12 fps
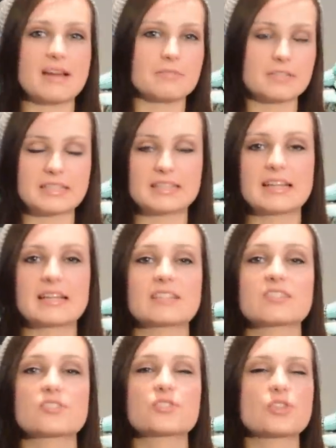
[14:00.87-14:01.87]
everything.
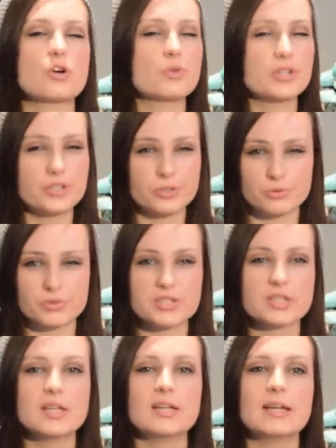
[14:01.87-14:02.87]
So
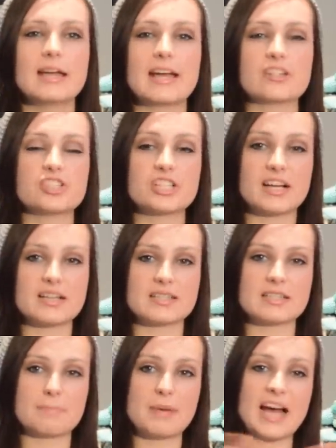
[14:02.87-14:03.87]
cute. And she
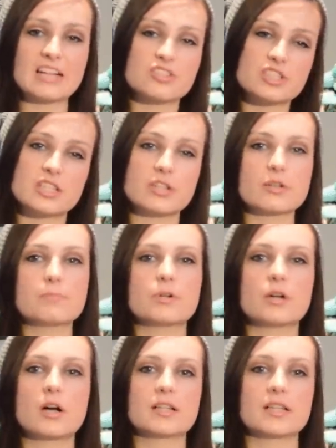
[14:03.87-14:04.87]
has patches that you can
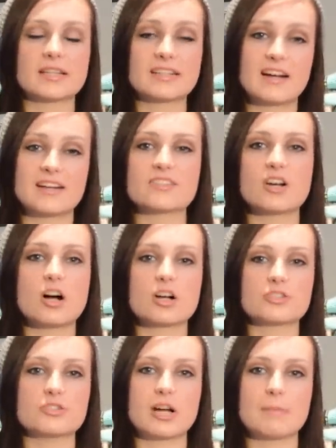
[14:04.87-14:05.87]
put on it, like guide
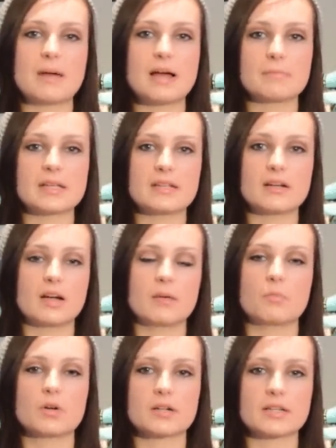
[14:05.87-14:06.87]
dog, do not pet me,
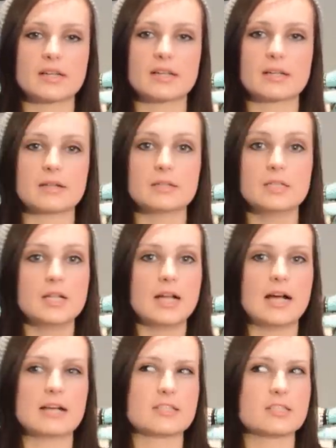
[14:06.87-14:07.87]
I'm working,
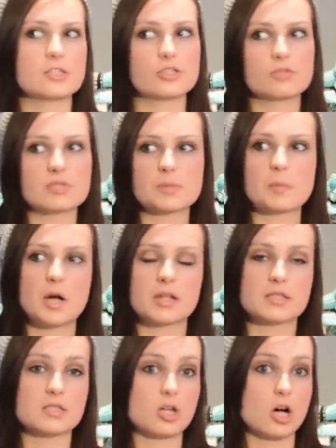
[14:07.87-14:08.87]
uh, seizure
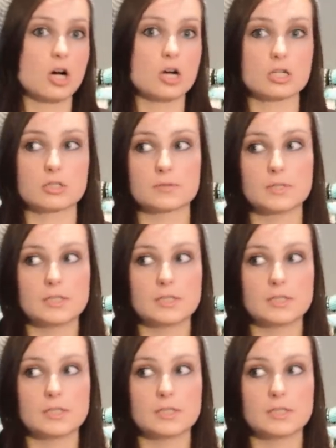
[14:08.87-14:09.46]
response dog,